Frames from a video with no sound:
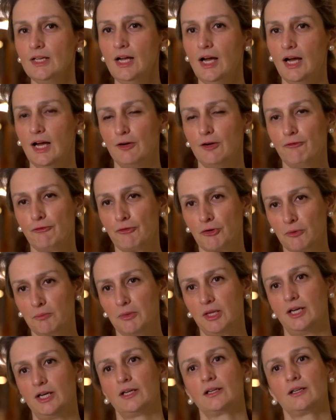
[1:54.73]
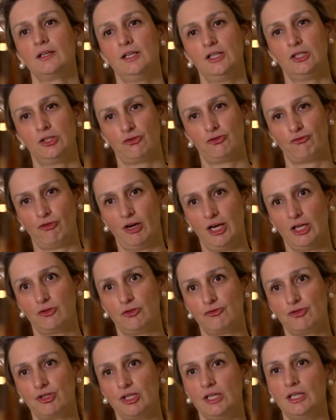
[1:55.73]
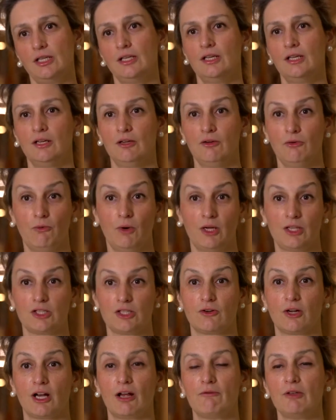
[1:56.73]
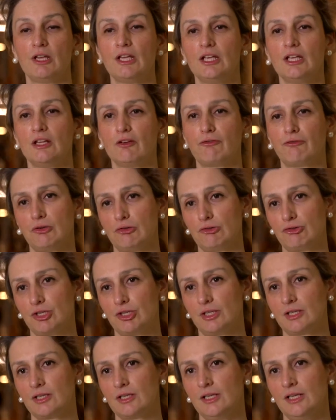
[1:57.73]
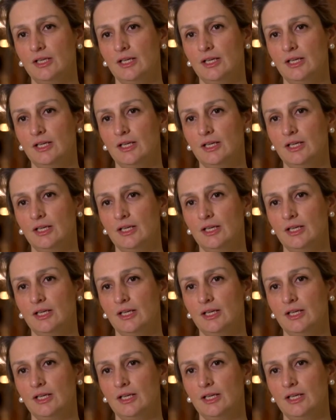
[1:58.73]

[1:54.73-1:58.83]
and from there try to see what is going to be in the future.